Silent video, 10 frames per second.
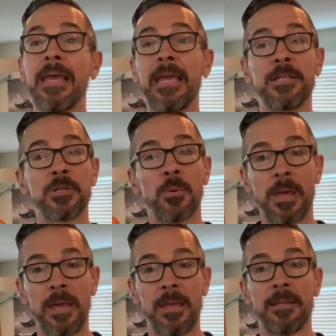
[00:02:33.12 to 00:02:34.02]
It's
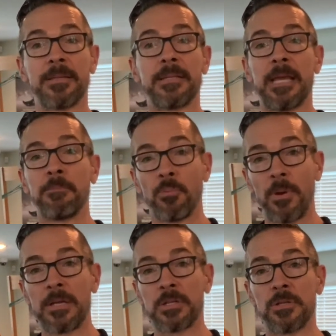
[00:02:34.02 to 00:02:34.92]
okay to take
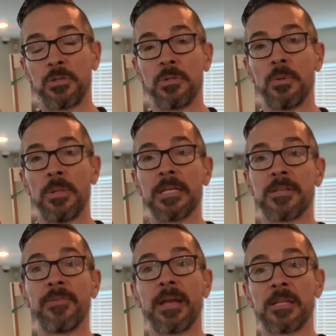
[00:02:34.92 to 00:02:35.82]
breaks as you do this.
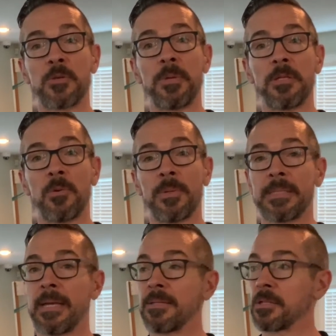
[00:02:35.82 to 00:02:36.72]
If it gets to be too
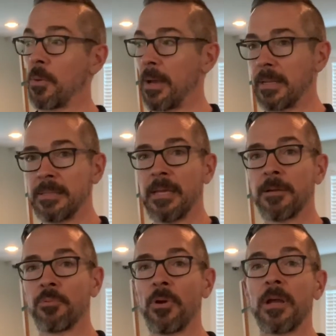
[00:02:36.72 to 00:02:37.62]
intense, go ahead and take a
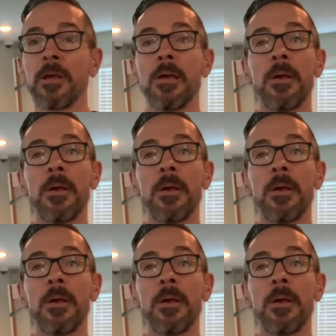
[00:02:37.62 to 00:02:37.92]
break.